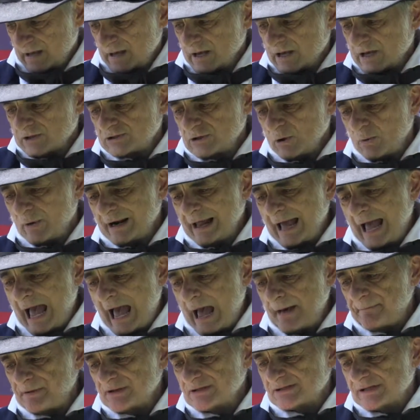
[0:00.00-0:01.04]
So what
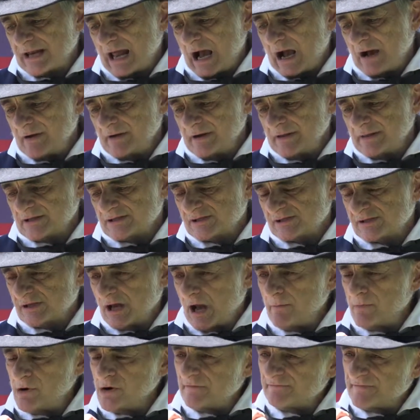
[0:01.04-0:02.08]
happens now in the
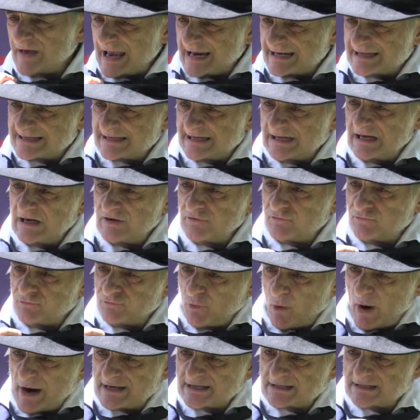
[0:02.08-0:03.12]
summer of
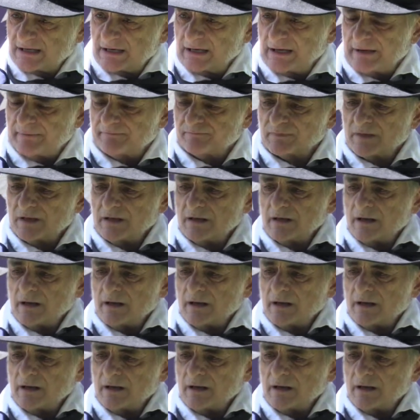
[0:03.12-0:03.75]
1814,